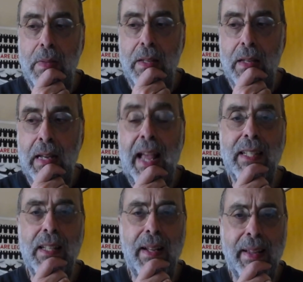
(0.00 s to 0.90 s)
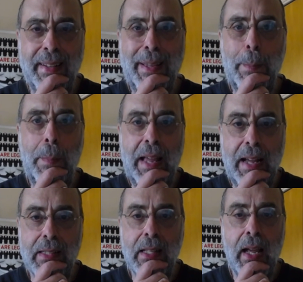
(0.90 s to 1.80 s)
It has an
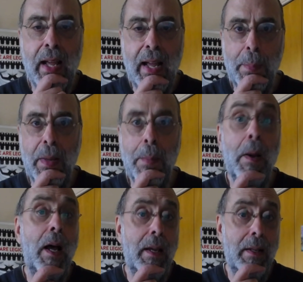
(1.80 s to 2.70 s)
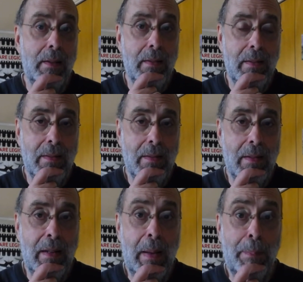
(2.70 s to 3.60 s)
impact on my mind,
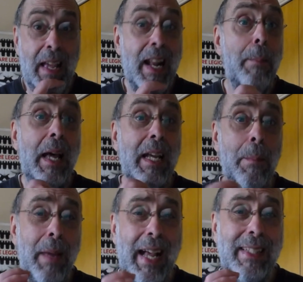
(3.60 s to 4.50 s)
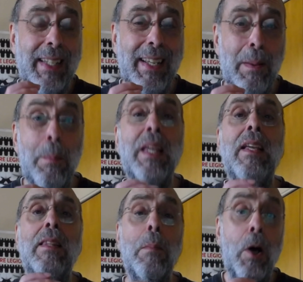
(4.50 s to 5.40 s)
and on my capacity to be in
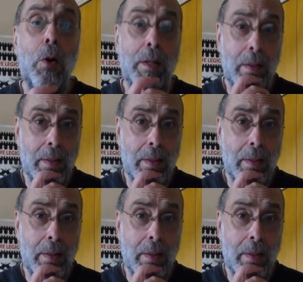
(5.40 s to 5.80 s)
the moment.